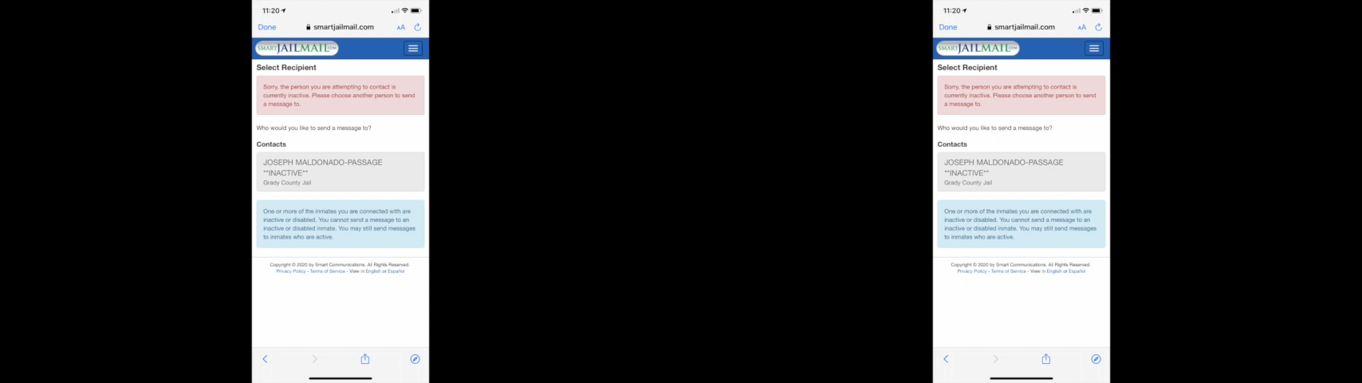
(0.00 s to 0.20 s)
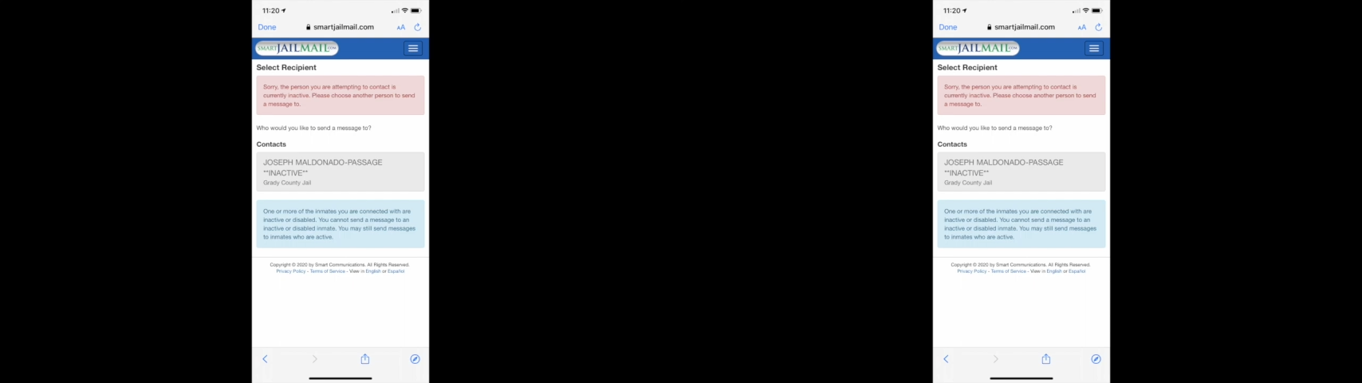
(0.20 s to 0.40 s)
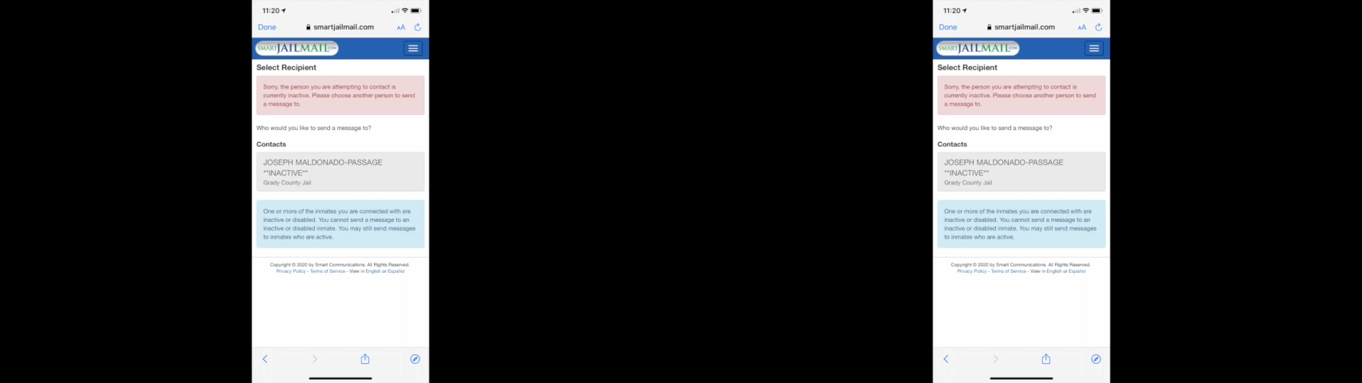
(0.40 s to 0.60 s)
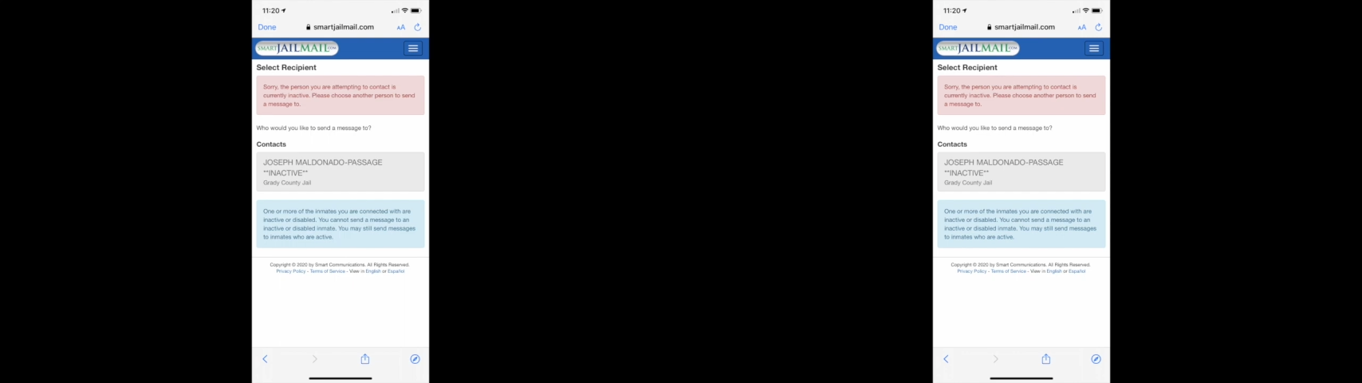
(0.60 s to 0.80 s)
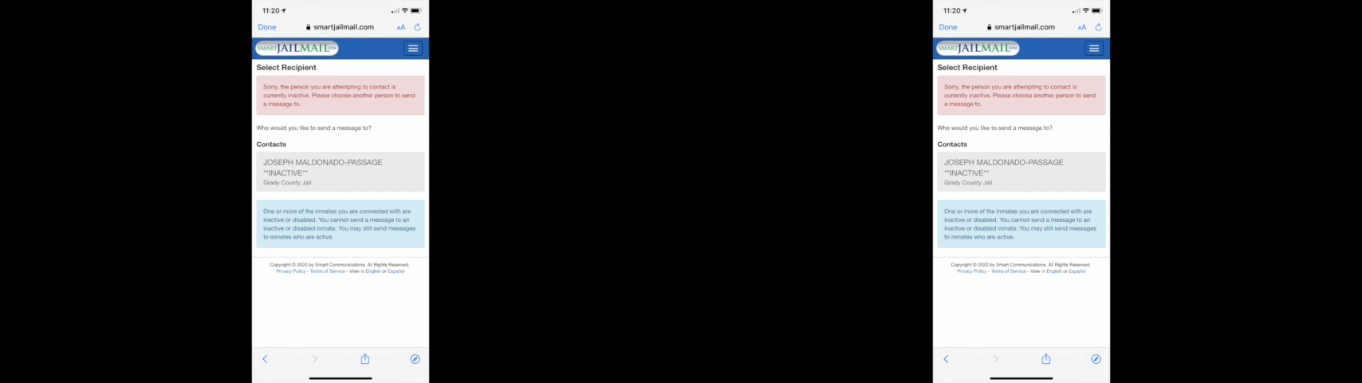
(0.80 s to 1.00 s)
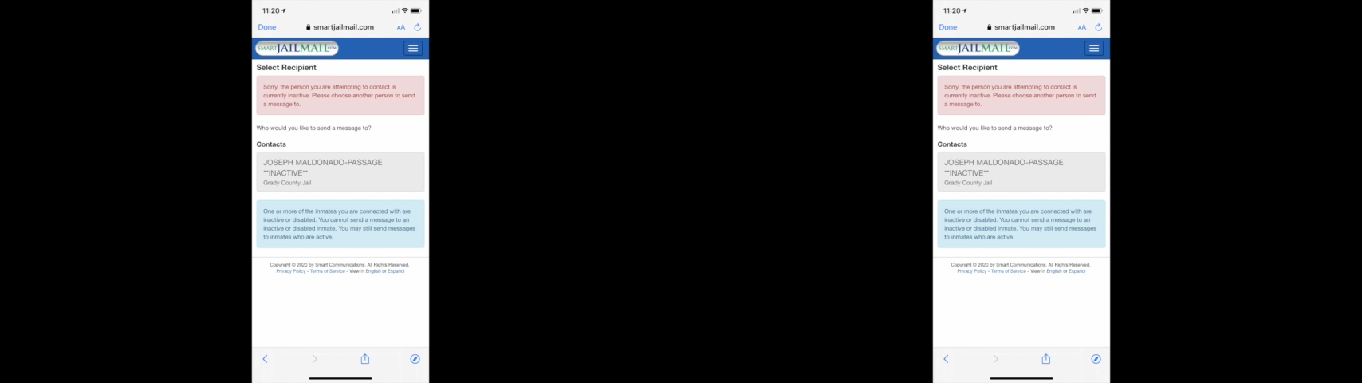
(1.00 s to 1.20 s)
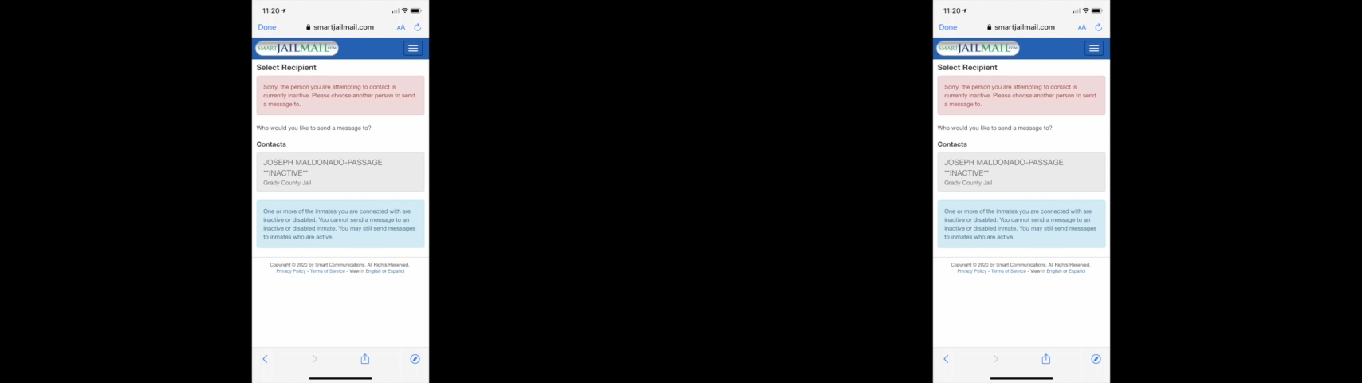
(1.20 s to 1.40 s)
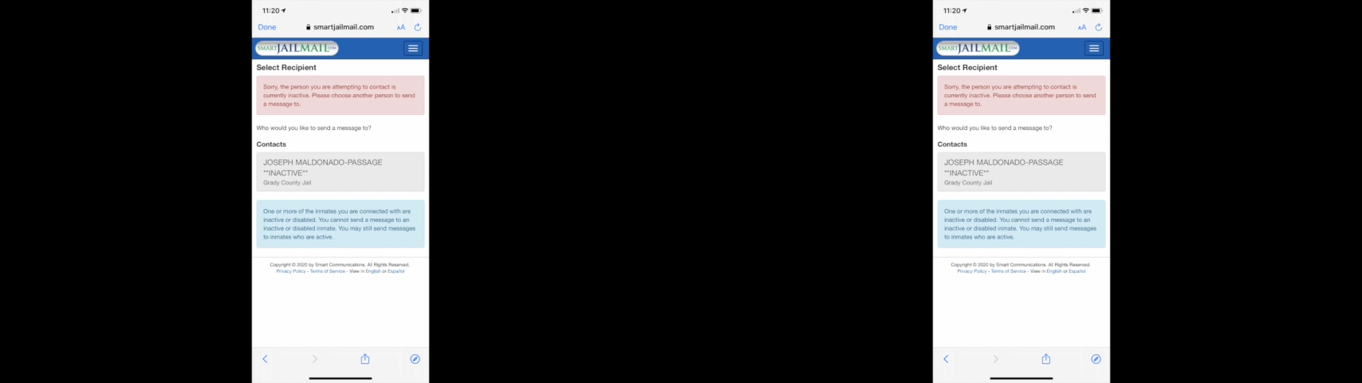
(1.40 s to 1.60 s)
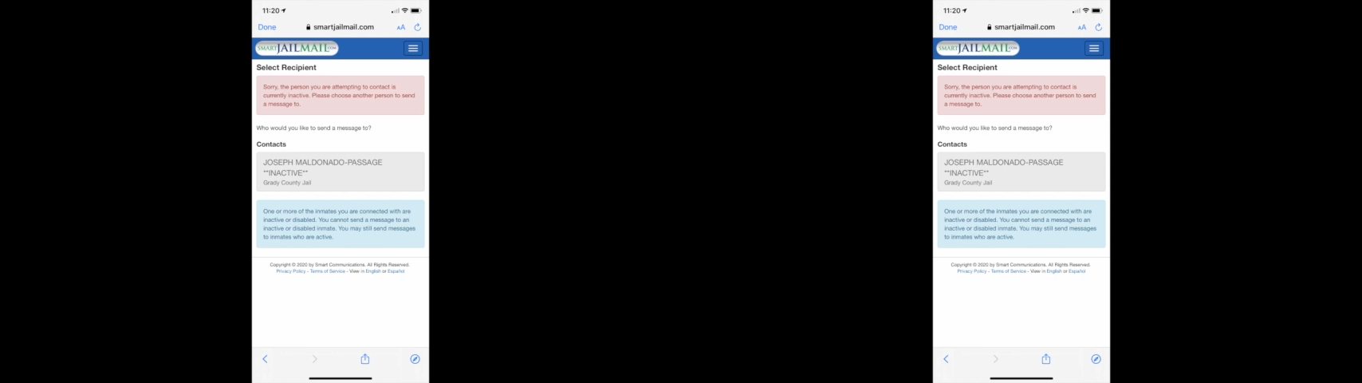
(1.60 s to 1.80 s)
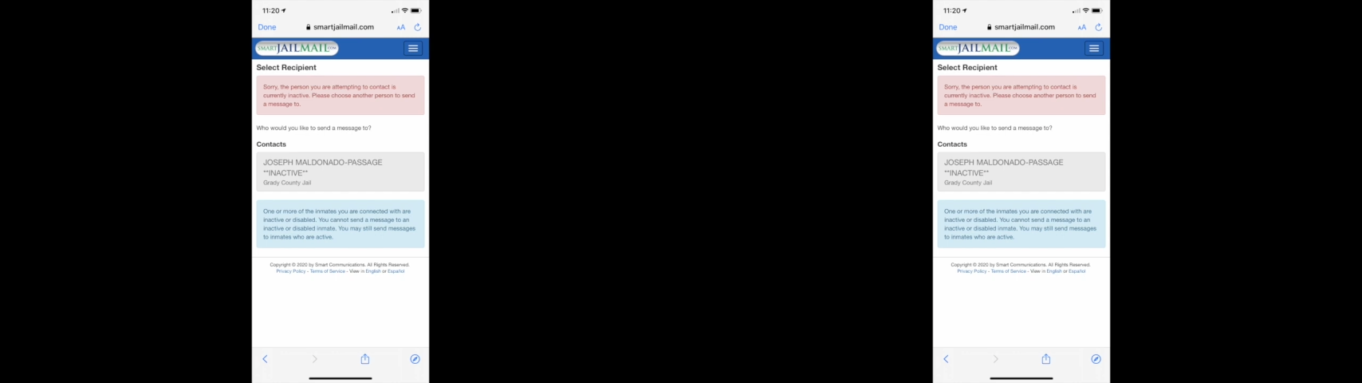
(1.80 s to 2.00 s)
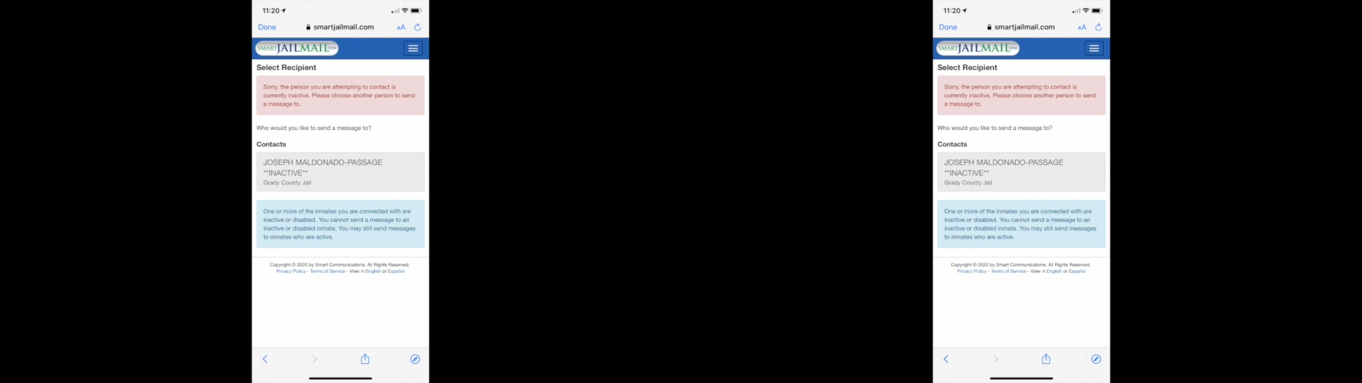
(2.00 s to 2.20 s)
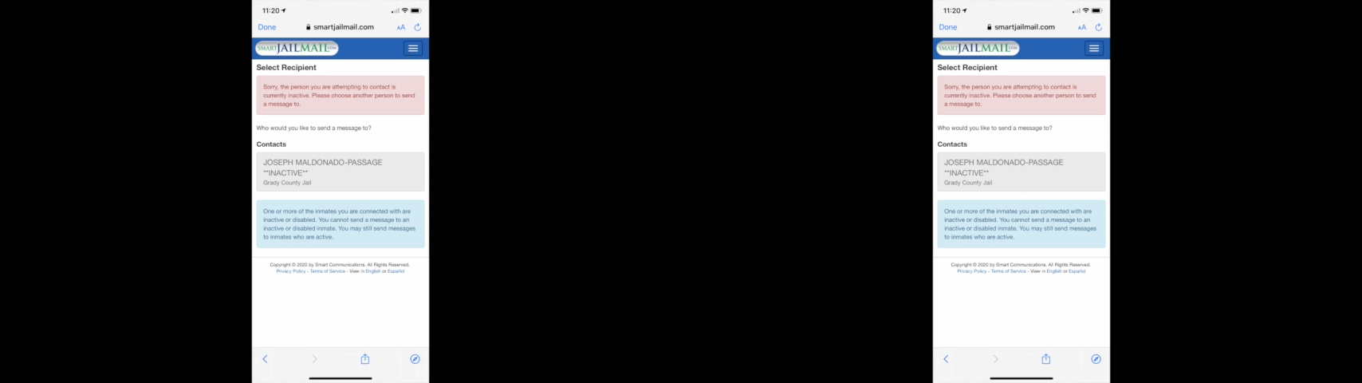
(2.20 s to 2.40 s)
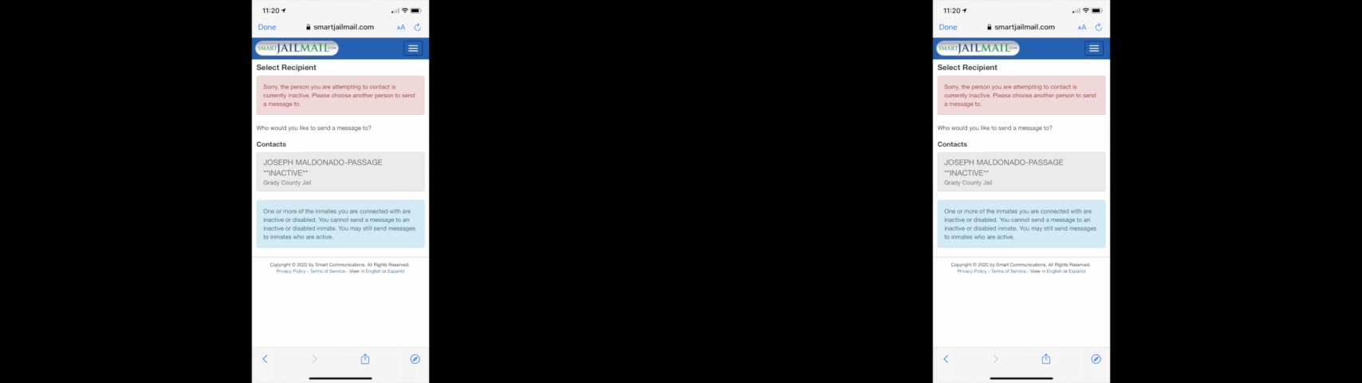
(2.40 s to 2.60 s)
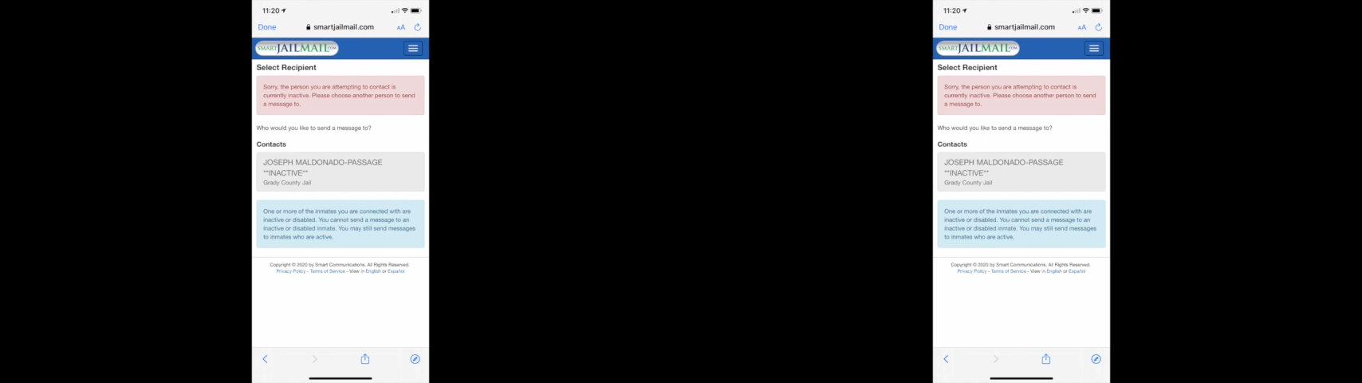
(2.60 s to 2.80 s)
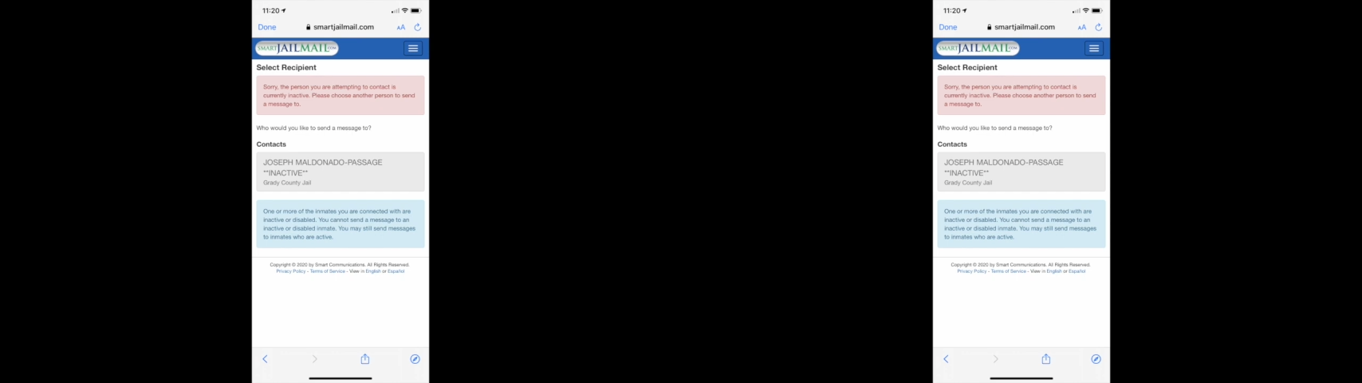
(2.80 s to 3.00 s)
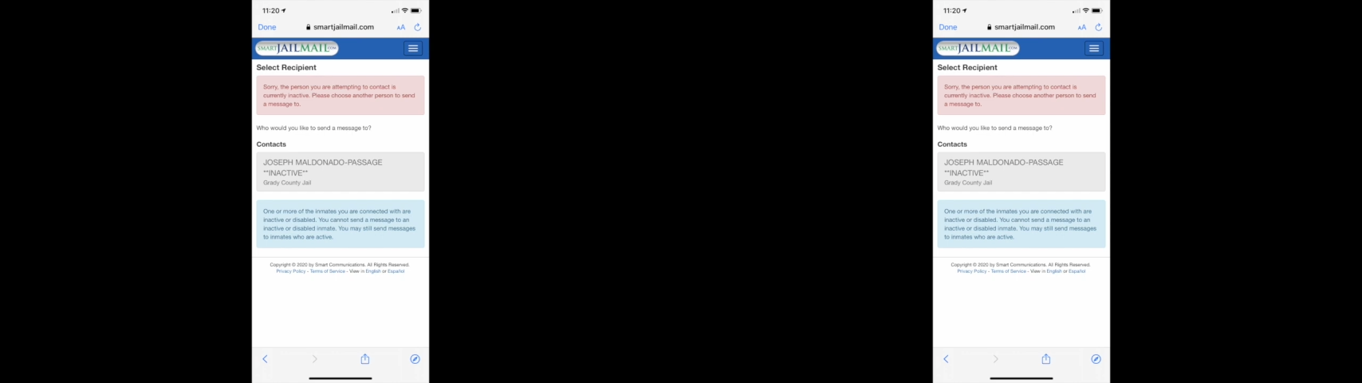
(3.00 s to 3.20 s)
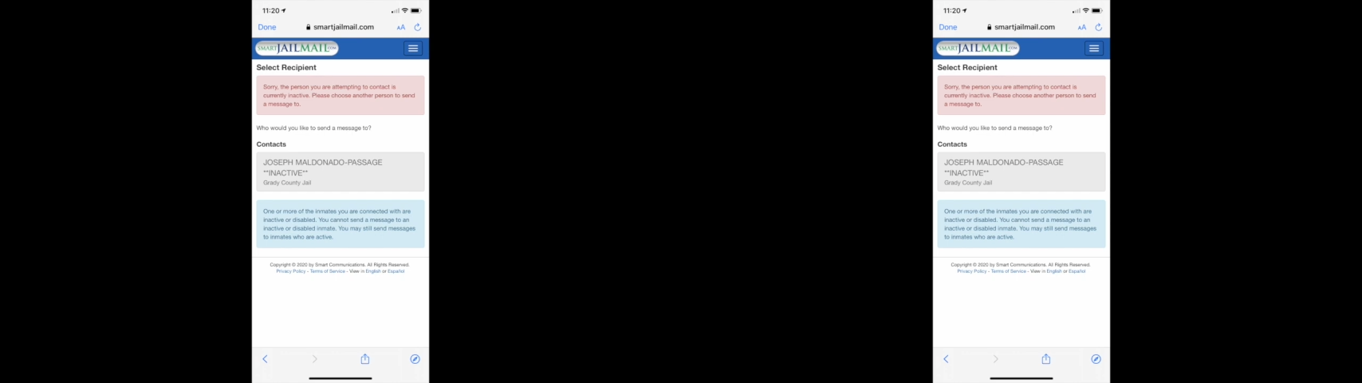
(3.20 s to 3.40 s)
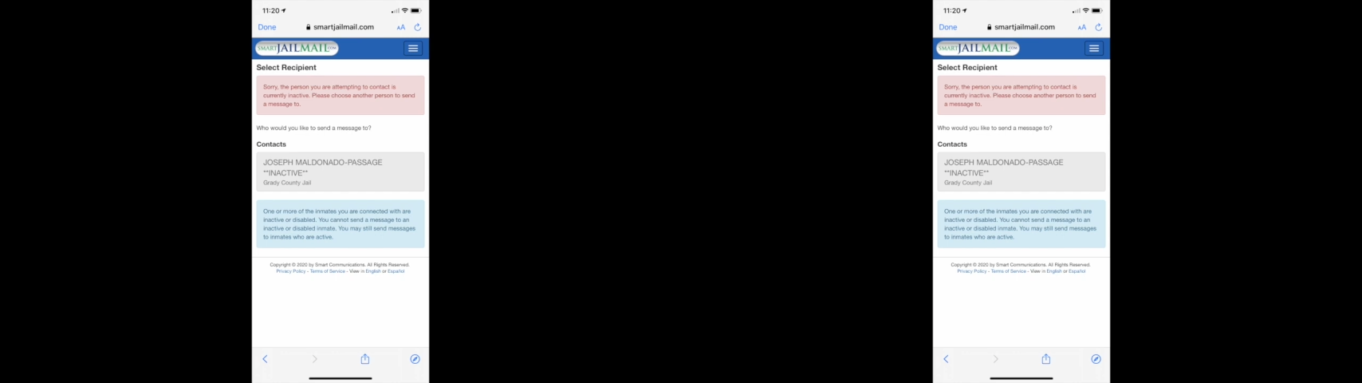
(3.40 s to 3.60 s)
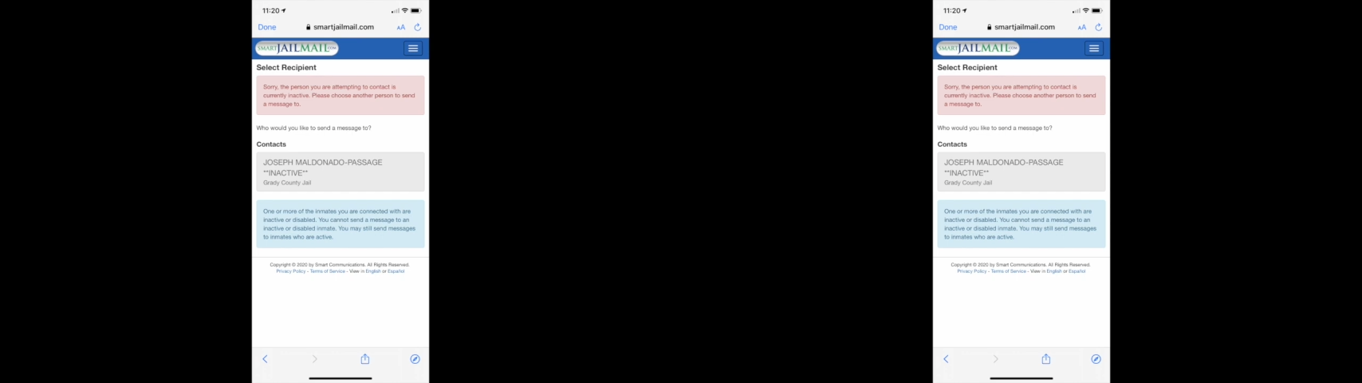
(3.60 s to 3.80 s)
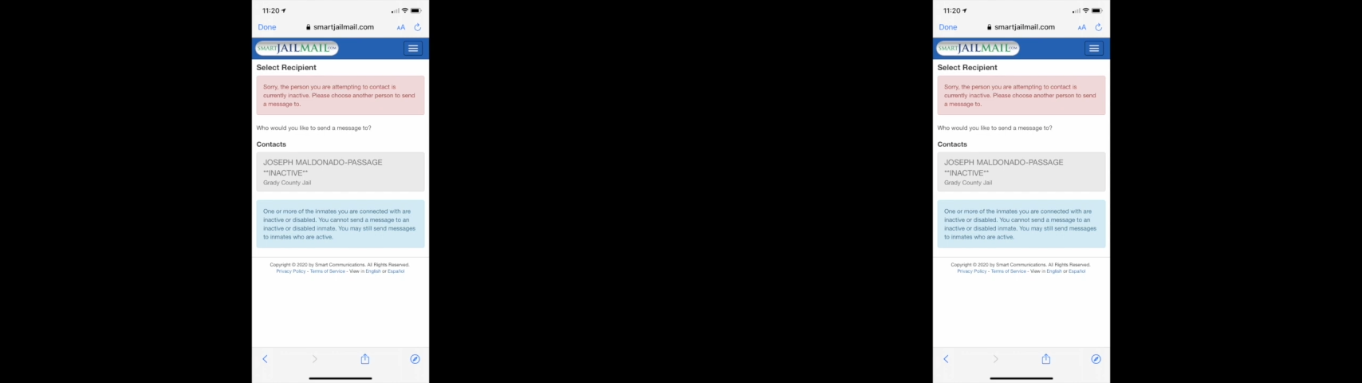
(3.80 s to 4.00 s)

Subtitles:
[unreadable: no face in view]